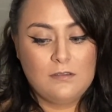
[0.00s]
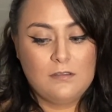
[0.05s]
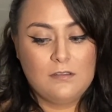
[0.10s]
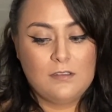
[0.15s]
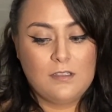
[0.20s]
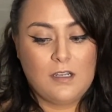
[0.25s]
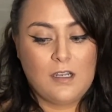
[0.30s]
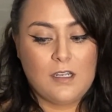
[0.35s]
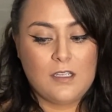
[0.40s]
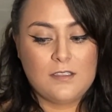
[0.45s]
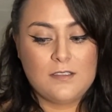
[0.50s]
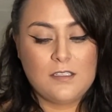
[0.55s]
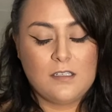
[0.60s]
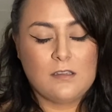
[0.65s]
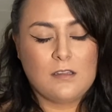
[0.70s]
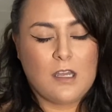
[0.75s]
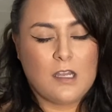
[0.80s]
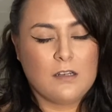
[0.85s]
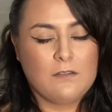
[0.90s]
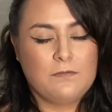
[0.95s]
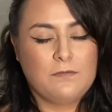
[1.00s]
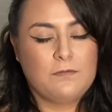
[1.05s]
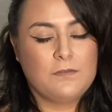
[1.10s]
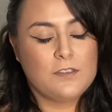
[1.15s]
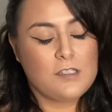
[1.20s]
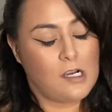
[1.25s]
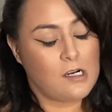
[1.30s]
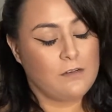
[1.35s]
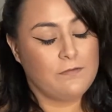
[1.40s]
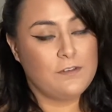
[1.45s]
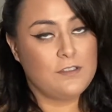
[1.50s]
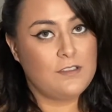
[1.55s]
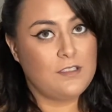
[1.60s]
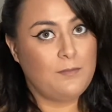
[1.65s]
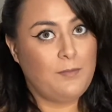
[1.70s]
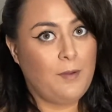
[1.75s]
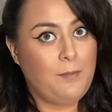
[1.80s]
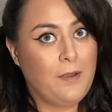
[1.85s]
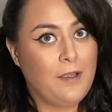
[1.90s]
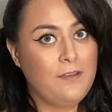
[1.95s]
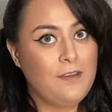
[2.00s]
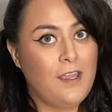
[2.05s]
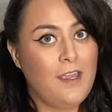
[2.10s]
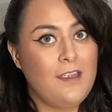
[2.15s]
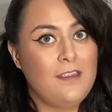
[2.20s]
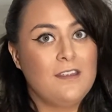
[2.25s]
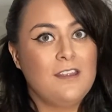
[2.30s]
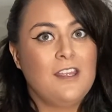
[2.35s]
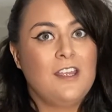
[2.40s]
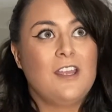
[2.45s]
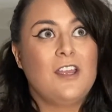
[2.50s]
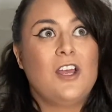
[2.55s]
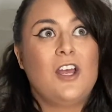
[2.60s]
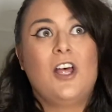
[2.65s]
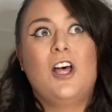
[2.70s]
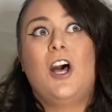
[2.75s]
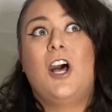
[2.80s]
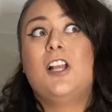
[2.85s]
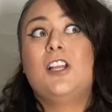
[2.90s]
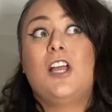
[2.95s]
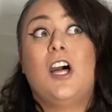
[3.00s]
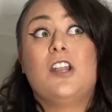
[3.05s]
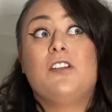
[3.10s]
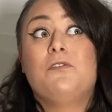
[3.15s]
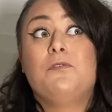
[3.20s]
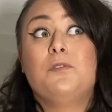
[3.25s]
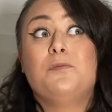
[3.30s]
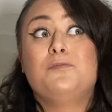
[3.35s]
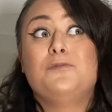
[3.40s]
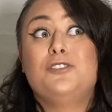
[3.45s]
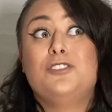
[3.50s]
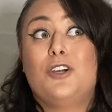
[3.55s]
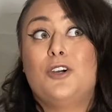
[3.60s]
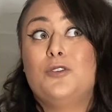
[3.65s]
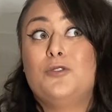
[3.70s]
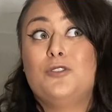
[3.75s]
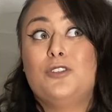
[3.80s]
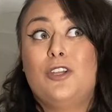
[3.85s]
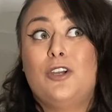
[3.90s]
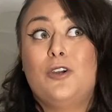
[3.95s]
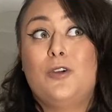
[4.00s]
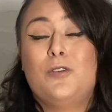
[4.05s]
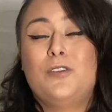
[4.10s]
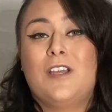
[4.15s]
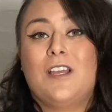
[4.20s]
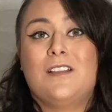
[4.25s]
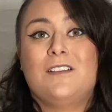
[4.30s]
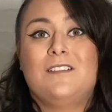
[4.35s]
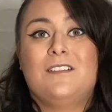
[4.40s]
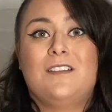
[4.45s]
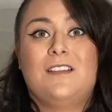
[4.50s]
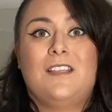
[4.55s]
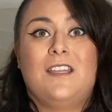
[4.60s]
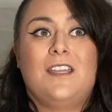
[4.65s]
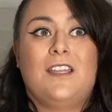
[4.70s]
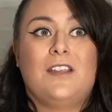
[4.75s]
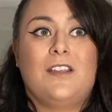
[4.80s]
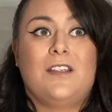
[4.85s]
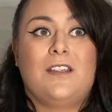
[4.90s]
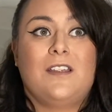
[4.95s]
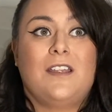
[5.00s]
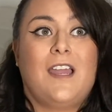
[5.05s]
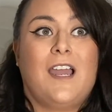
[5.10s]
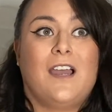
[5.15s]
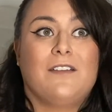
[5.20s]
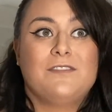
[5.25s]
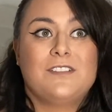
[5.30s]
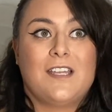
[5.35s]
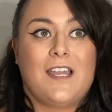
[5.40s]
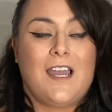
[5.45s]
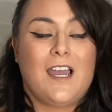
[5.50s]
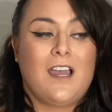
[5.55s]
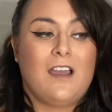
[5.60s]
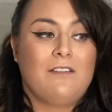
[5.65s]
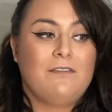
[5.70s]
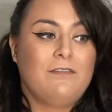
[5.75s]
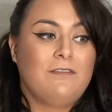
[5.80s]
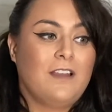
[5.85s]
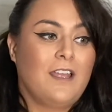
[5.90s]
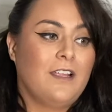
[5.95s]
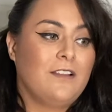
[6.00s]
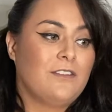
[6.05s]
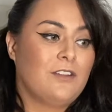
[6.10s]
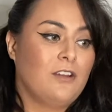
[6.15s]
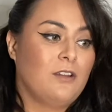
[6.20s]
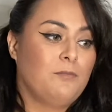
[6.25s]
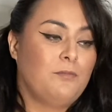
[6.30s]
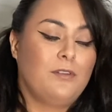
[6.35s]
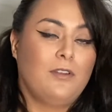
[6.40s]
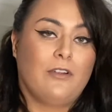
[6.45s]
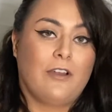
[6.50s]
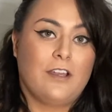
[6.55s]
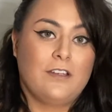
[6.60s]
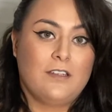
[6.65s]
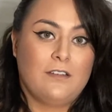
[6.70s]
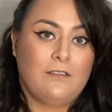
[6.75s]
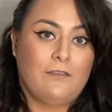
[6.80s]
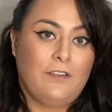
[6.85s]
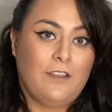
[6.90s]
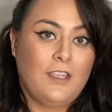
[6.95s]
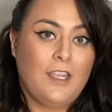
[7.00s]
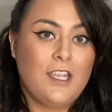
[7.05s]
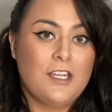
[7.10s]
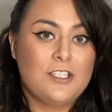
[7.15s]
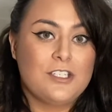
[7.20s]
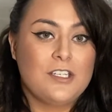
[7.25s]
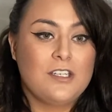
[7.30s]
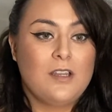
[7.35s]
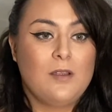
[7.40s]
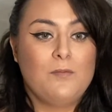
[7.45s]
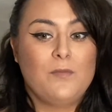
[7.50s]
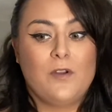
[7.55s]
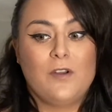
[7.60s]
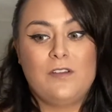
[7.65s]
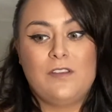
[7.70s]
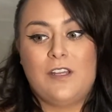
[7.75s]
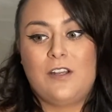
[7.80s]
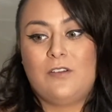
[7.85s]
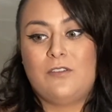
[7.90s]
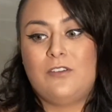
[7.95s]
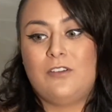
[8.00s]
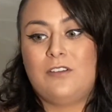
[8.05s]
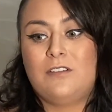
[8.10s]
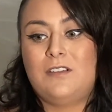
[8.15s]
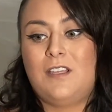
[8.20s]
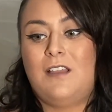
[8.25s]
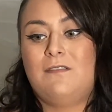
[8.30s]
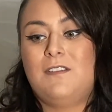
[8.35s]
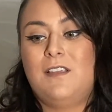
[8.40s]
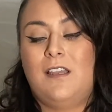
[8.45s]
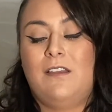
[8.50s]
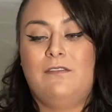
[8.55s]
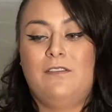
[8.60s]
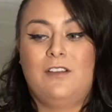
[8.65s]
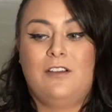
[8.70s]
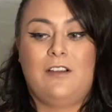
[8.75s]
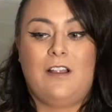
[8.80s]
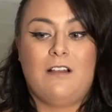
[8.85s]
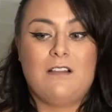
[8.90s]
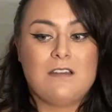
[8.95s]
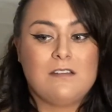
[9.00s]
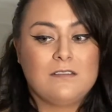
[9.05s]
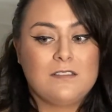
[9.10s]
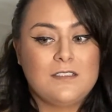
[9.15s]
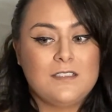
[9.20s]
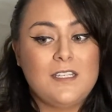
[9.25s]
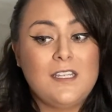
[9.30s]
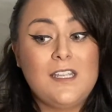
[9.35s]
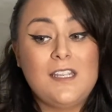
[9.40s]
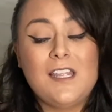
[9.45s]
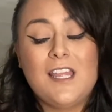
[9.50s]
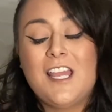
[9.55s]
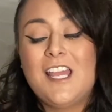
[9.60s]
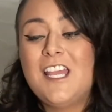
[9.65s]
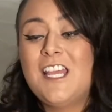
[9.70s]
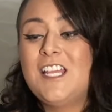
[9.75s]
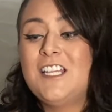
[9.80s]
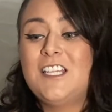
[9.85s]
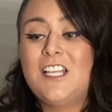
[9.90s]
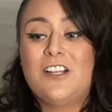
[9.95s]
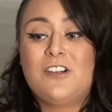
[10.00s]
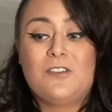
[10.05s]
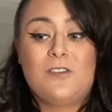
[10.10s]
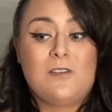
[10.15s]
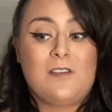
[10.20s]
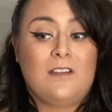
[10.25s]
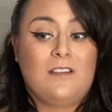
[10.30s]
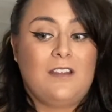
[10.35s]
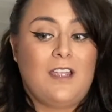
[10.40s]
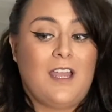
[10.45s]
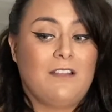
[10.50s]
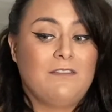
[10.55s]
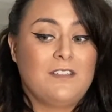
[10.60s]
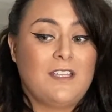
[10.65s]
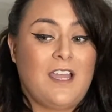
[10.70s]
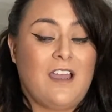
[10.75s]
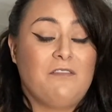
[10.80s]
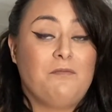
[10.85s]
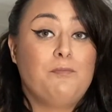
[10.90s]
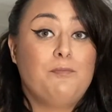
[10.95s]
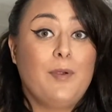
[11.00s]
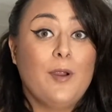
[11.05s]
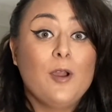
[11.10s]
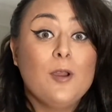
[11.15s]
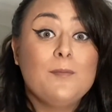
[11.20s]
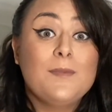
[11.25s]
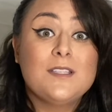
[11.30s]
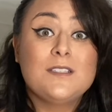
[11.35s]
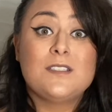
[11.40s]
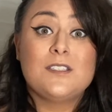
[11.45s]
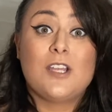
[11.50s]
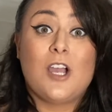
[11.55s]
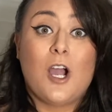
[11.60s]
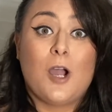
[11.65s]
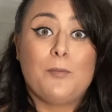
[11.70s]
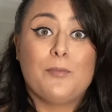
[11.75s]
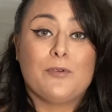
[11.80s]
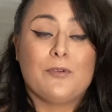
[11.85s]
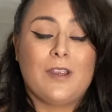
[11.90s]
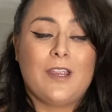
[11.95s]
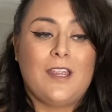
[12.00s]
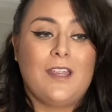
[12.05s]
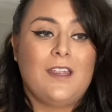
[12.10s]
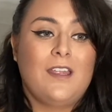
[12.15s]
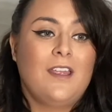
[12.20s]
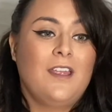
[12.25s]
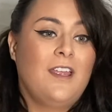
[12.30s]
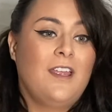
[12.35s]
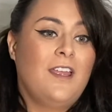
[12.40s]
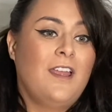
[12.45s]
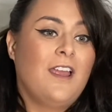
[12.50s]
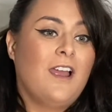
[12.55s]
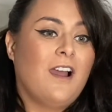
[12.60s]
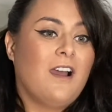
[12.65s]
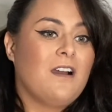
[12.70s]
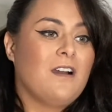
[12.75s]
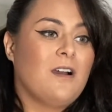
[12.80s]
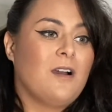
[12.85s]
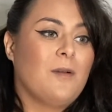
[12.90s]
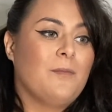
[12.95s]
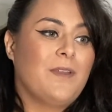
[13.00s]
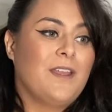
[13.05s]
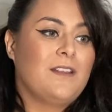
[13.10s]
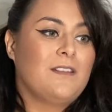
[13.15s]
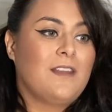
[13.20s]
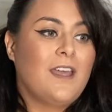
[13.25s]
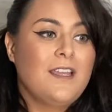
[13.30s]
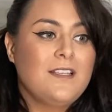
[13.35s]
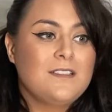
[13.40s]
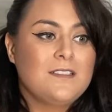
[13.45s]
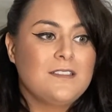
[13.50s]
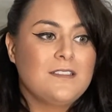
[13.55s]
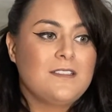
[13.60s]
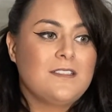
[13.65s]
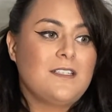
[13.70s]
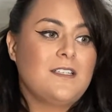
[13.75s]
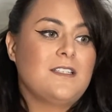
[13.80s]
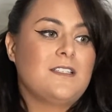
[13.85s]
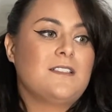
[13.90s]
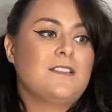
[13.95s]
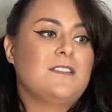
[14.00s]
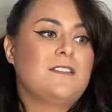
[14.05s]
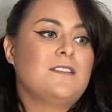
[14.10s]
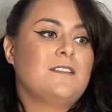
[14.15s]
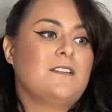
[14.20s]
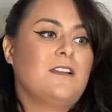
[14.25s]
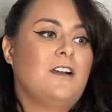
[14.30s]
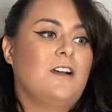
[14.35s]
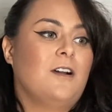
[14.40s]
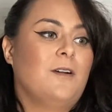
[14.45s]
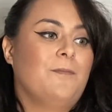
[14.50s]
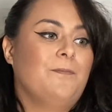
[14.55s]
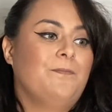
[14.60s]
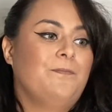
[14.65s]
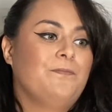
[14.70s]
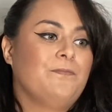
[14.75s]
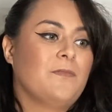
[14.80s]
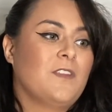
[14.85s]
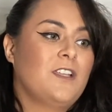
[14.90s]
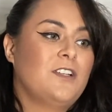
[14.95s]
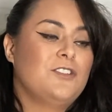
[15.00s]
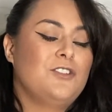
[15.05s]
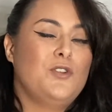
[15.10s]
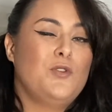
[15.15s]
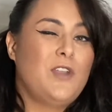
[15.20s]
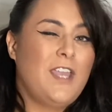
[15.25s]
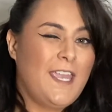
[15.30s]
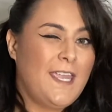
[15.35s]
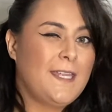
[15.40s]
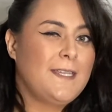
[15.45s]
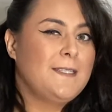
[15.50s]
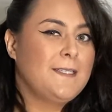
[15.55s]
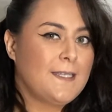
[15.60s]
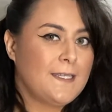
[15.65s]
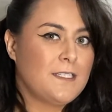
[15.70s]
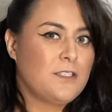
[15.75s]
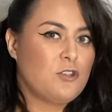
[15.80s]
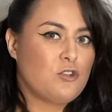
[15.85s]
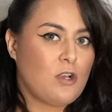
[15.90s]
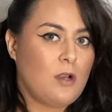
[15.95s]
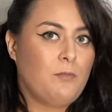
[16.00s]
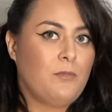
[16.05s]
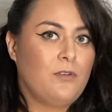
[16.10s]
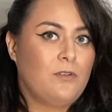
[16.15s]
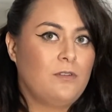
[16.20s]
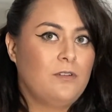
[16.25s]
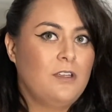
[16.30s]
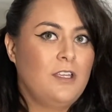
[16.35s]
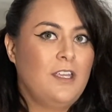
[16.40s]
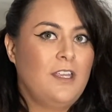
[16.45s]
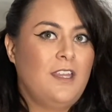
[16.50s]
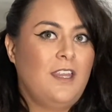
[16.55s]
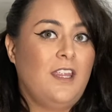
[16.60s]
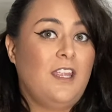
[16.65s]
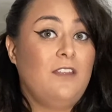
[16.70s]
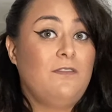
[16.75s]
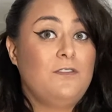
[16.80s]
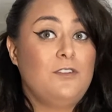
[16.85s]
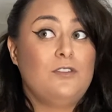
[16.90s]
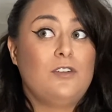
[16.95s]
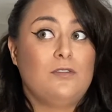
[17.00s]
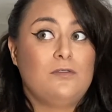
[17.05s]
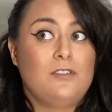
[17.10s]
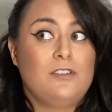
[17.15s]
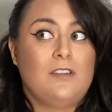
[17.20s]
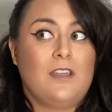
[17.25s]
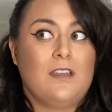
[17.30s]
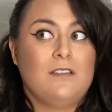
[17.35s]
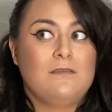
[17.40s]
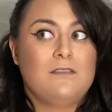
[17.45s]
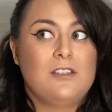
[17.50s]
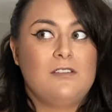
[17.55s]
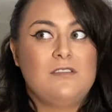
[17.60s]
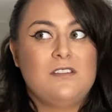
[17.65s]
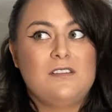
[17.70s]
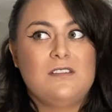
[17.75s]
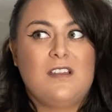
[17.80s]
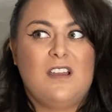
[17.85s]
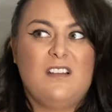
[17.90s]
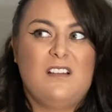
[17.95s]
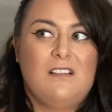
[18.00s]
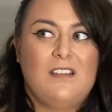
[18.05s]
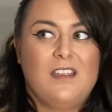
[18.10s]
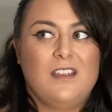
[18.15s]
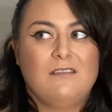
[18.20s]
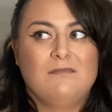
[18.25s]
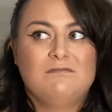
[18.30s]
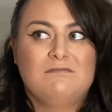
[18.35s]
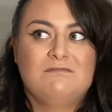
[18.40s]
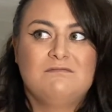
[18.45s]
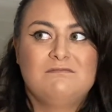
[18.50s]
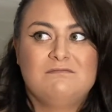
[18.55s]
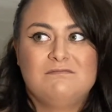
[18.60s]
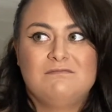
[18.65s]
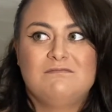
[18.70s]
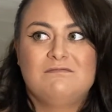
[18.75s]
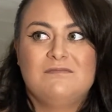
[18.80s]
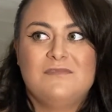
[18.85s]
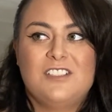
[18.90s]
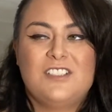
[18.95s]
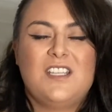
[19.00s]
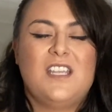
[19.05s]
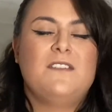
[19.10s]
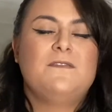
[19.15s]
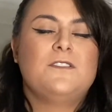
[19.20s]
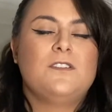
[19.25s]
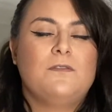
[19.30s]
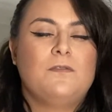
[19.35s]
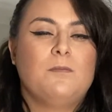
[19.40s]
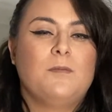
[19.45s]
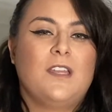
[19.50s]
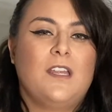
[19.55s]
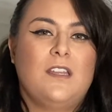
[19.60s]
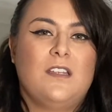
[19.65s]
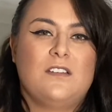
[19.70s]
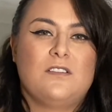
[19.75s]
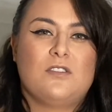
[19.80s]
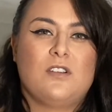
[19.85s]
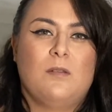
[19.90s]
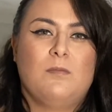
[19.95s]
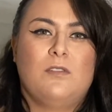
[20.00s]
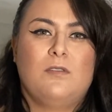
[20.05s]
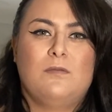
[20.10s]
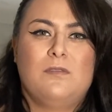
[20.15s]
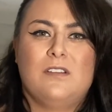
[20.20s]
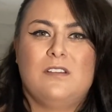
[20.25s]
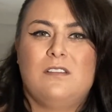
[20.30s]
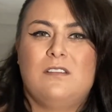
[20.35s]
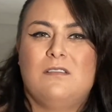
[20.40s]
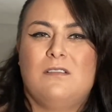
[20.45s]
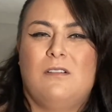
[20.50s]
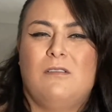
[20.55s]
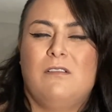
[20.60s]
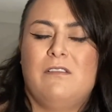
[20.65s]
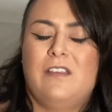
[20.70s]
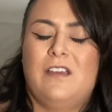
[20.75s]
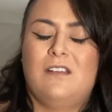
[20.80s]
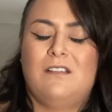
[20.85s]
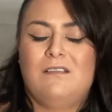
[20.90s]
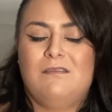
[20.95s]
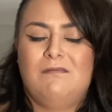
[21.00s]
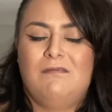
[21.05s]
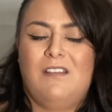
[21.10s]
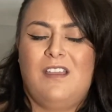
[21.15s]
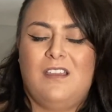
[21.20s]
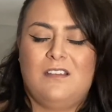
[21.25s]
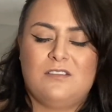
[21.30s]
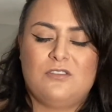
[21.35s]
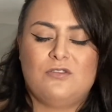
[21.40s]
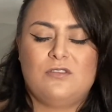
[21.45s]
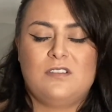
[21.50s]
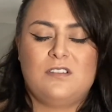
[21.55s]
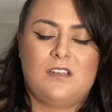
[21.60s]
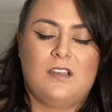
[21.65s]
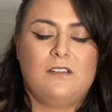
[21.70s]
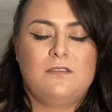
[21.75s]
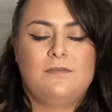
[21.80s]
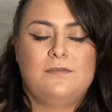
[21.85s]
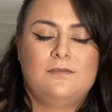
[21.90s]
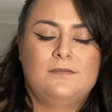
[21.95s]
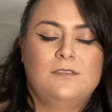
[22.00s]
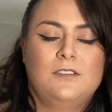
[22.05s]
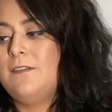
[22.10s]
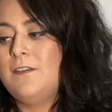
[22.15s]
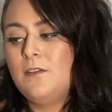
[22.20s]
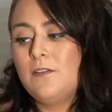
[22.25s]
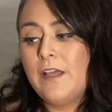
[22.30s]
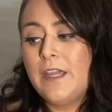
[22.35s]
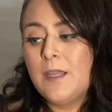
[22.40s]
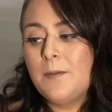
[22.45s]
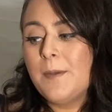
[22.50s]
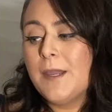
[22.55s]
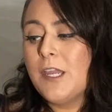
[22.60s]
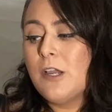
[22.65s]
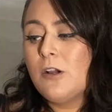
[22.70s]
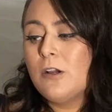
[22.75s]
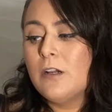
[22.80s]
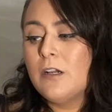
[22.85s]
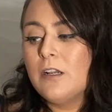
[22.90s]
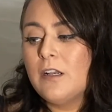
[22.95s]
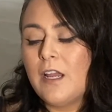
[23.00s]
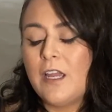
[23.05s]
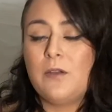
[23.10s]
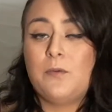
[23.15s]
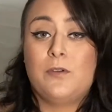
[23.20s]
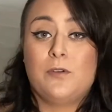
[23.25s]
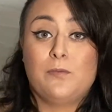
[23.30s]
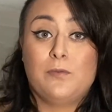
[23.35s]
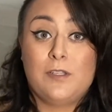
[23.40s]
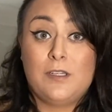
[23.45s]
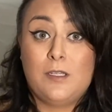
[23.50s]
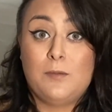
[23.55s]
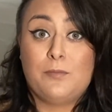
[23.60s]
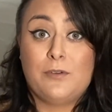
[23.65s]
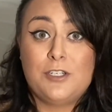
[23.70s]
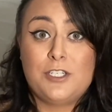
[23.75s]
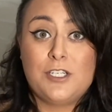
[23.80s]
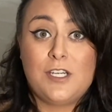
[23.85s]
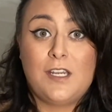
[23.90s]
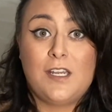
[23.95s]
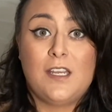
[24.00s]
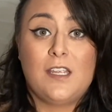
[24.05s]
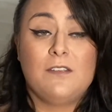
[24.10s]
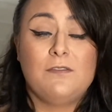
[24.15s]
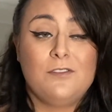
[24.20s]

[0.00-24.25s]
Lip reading: I see a lot of photographers slip up on that. A lot of them don't know that they have to have like their employer identification number. They don't know that they have to have their LLC. They don't know that they have to have permits to operate and licenses, because you can get in trouble if you don't do that. So it just kind of like saves you from getting in trouble with all that extra stuff. If you like my art, I would really appreciate it.